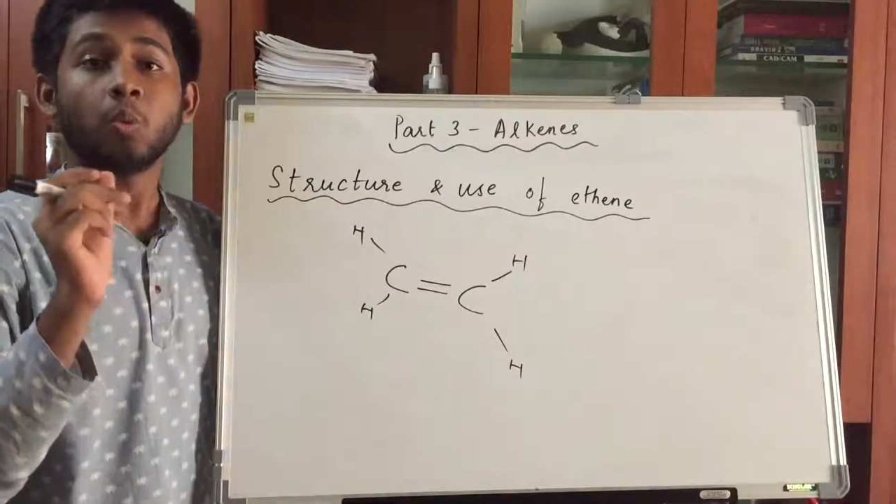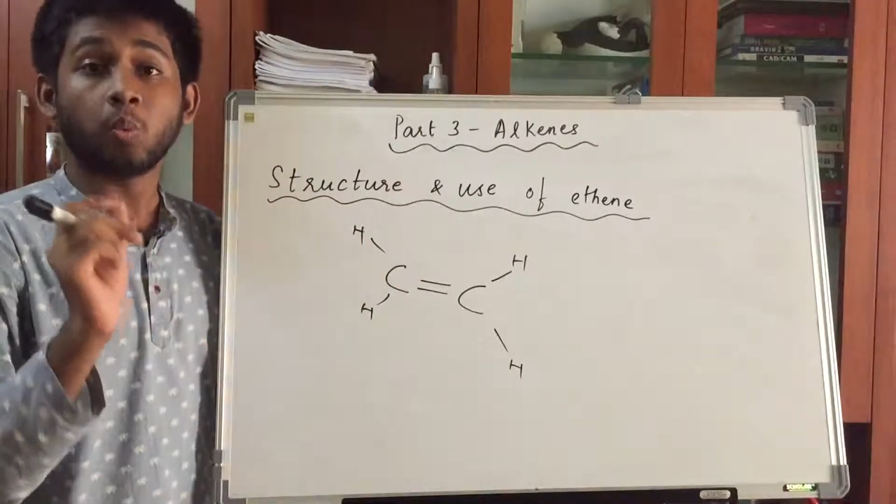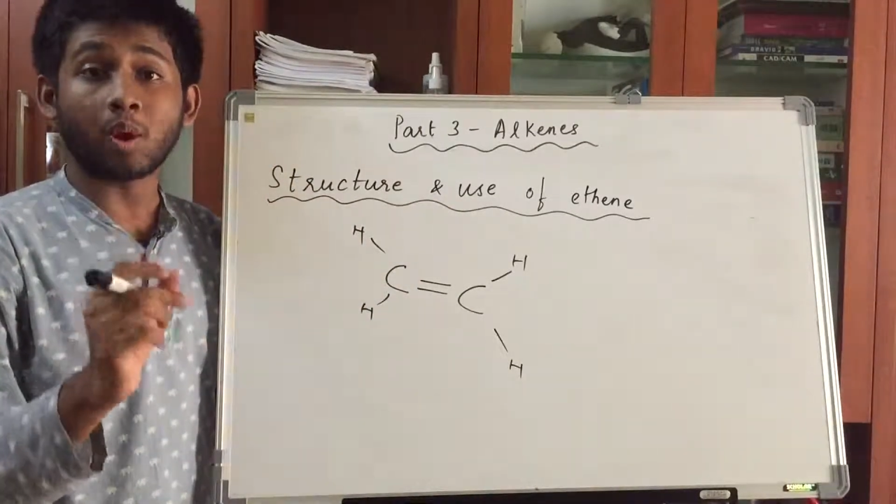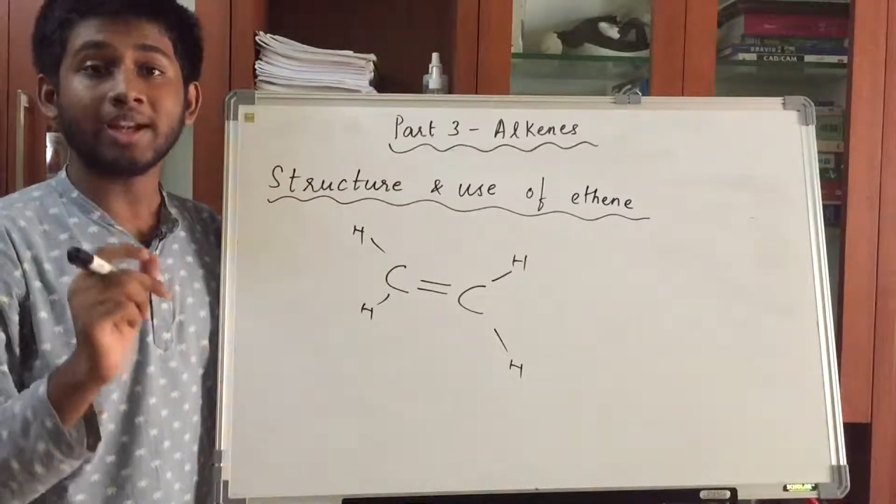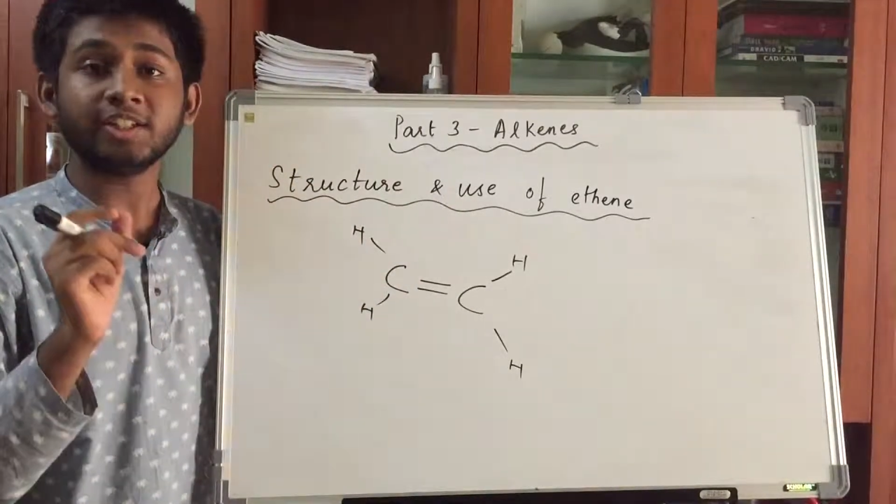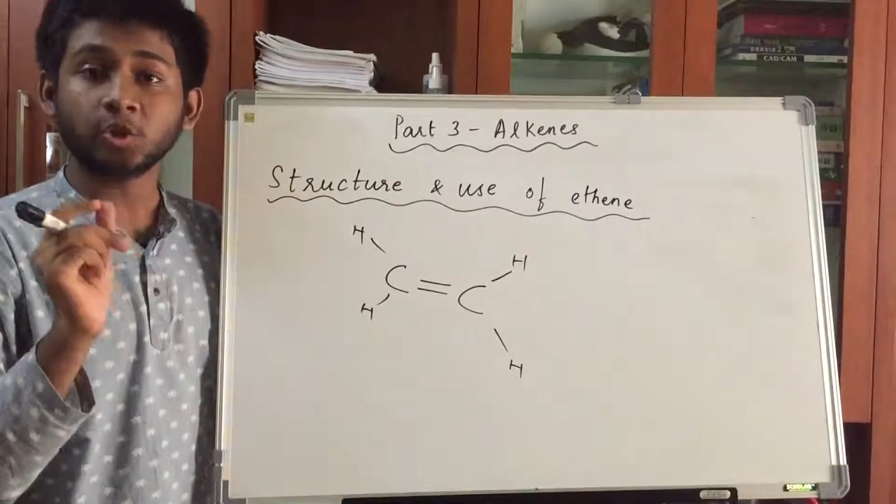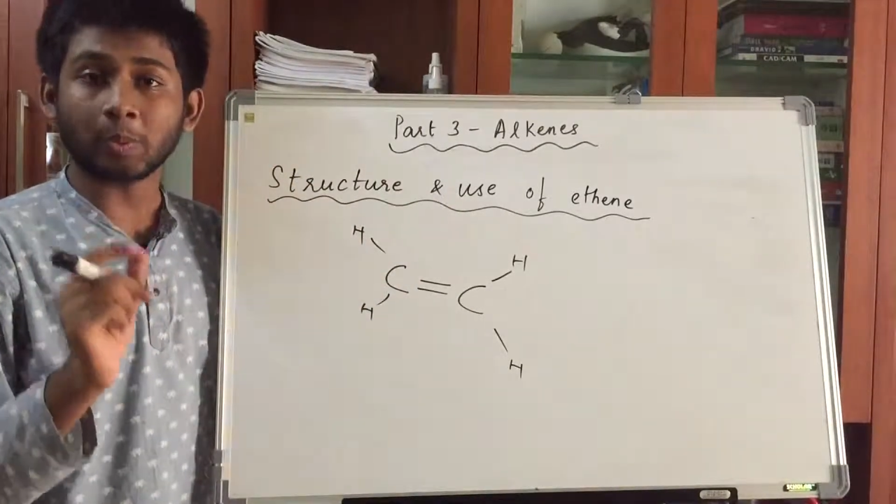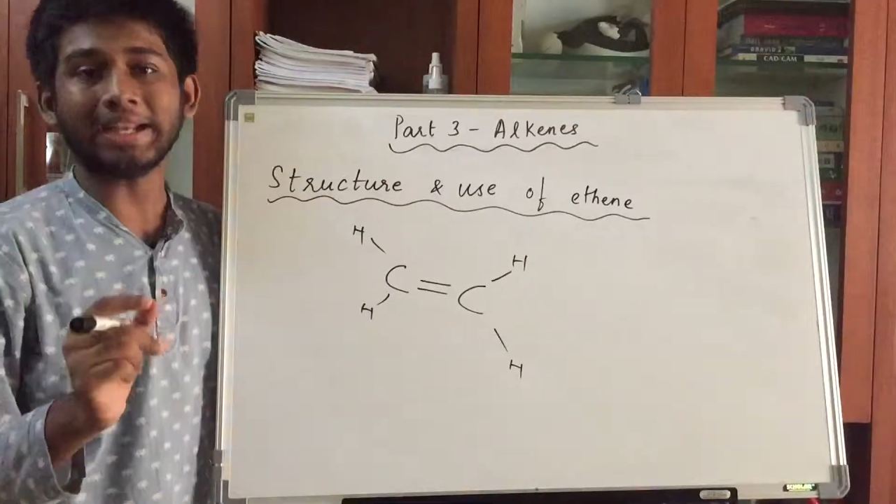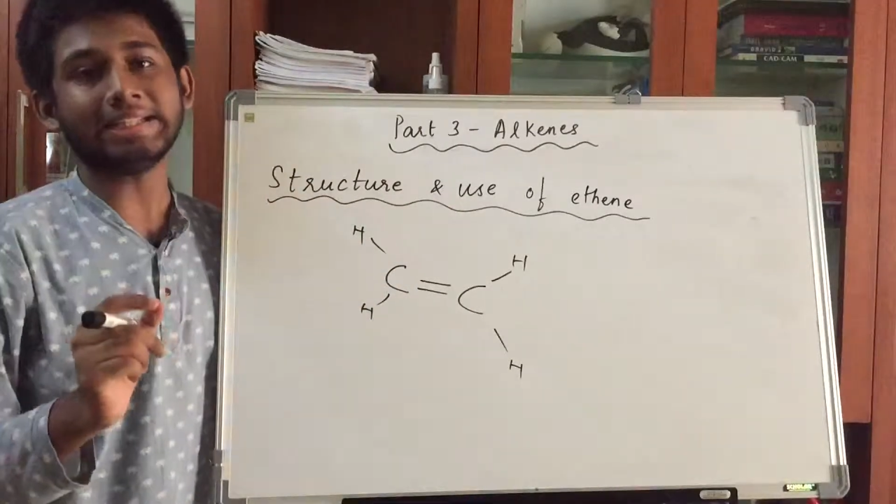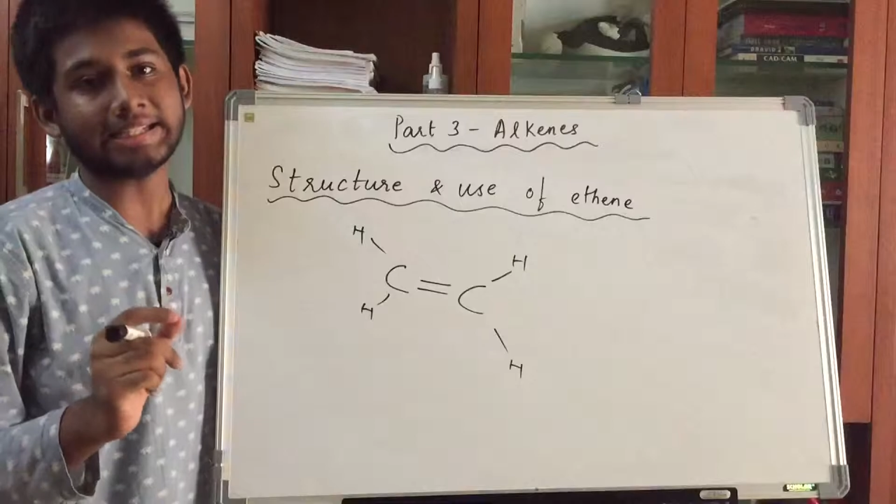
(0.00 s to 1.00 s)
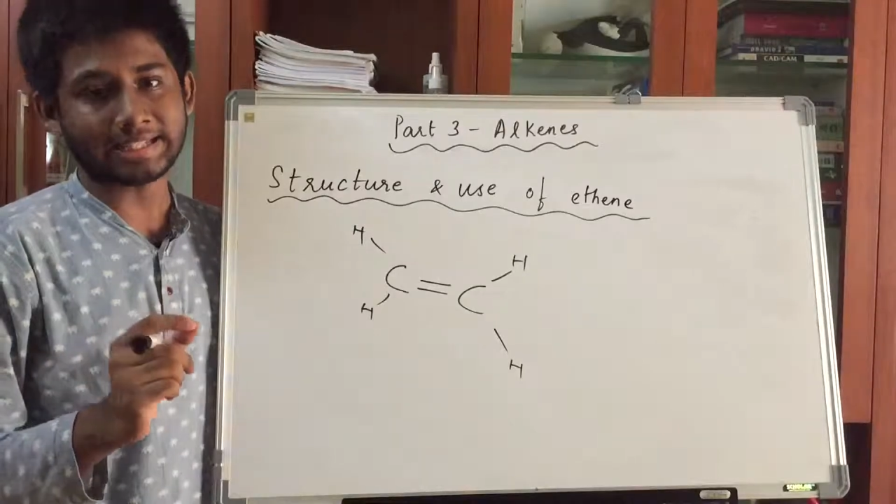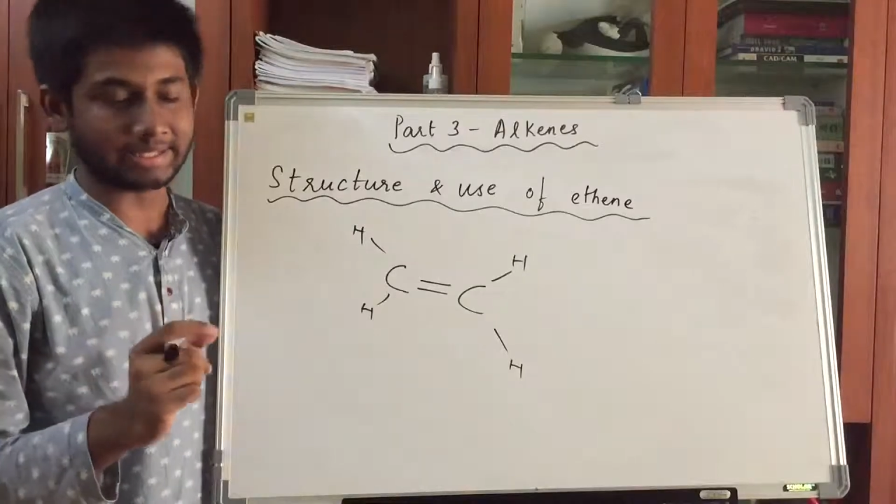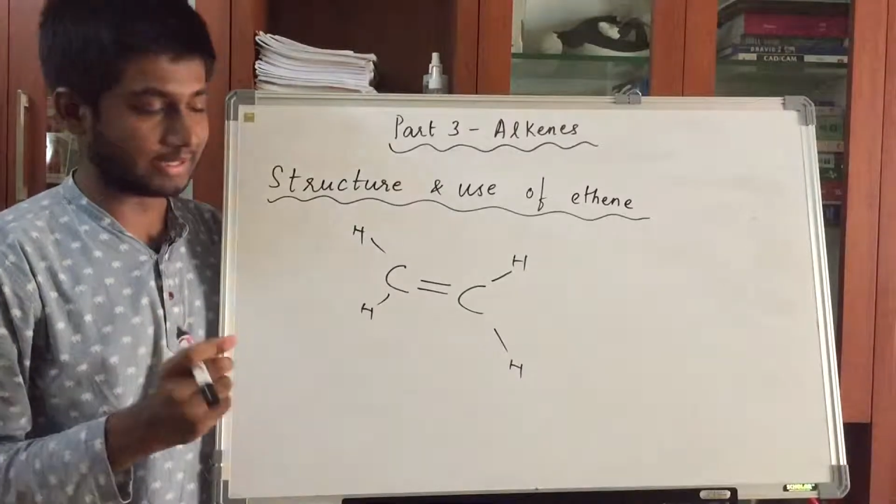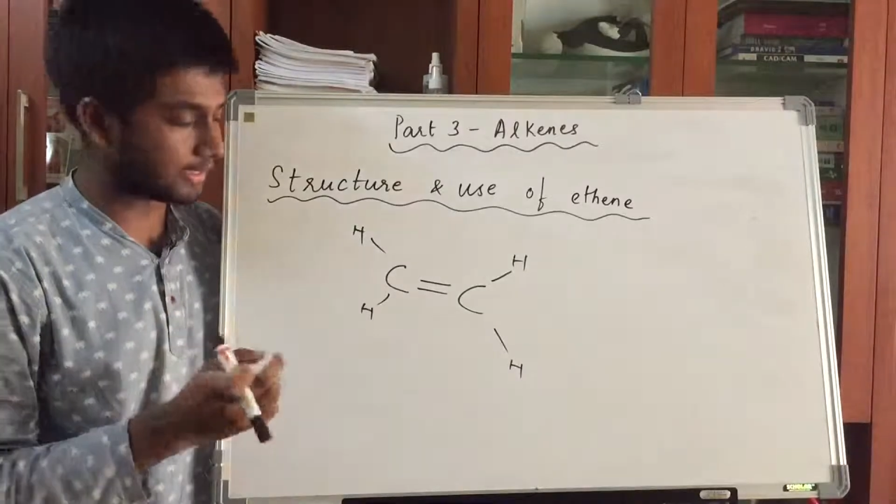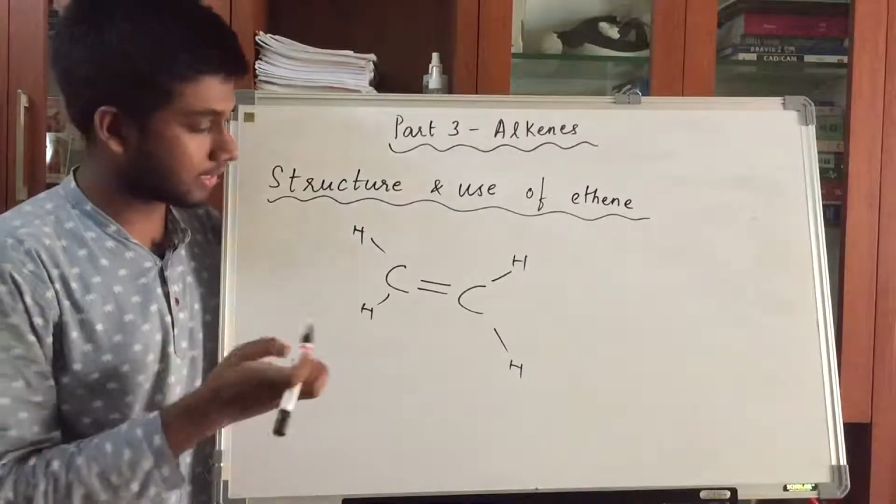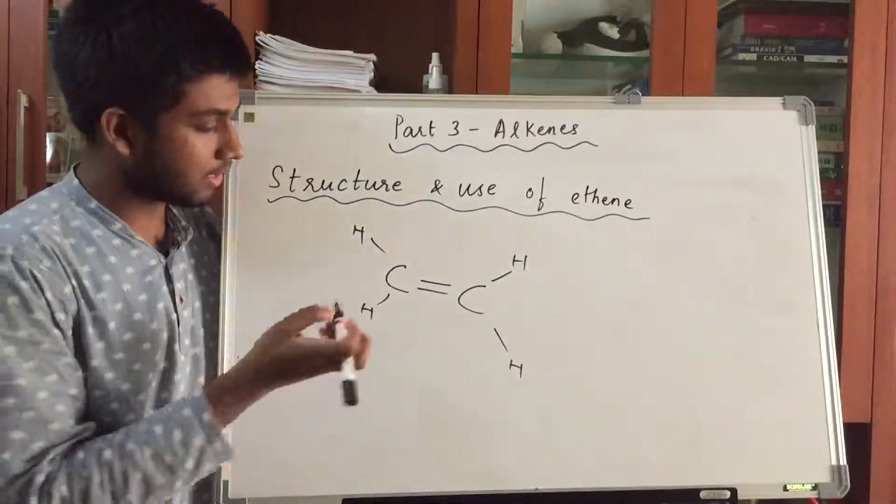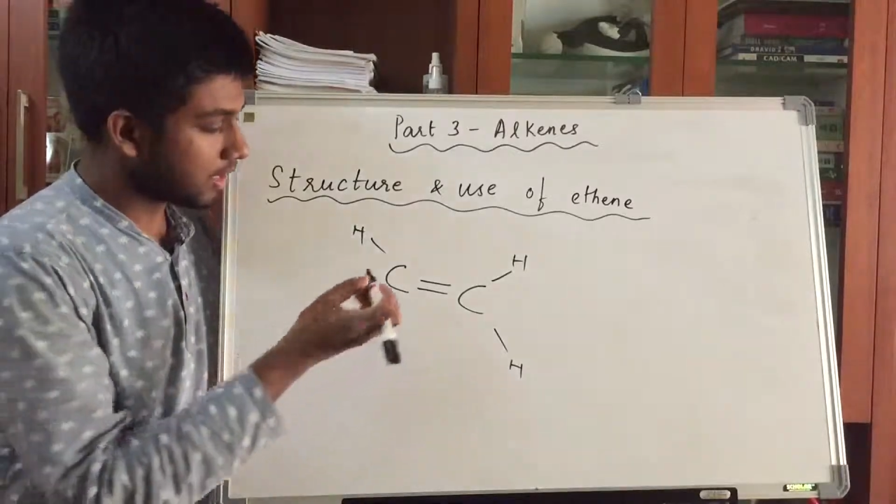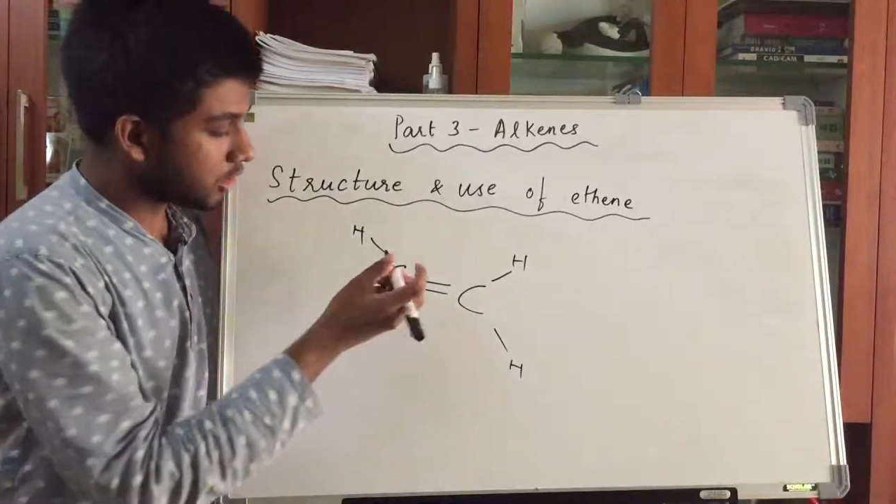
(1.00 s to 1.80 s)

120 degrees.